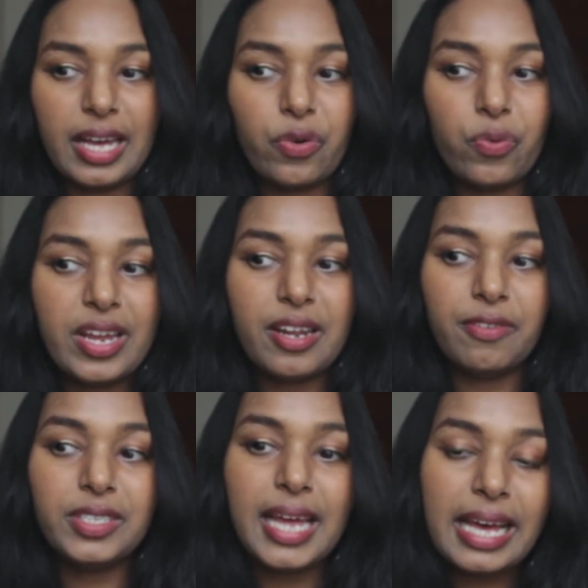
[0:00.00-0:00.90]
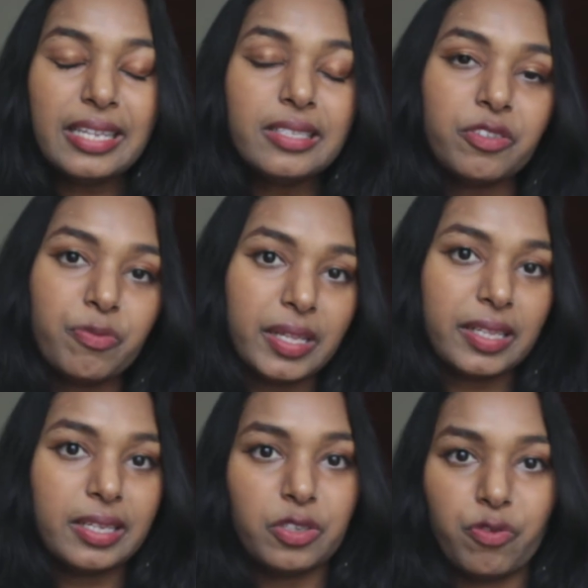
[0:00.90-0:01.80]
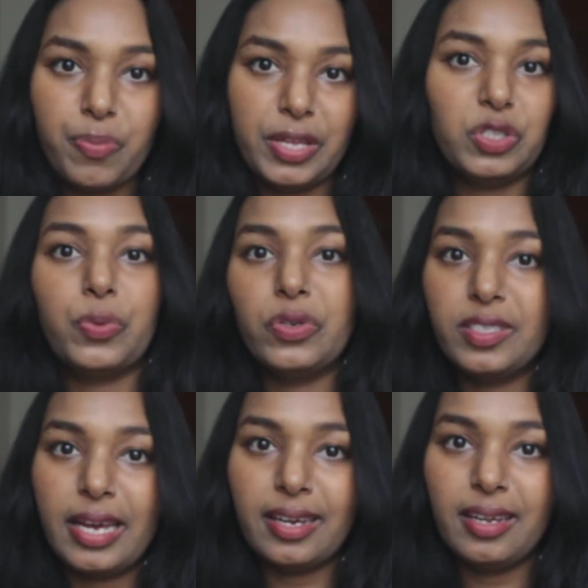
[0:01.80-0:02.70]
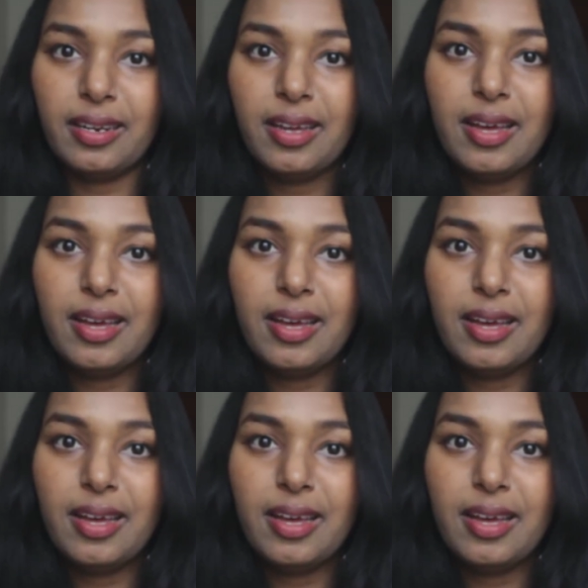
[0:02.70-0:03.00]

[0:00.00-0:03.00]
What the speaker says: at a rate of tens of millions of bits per second.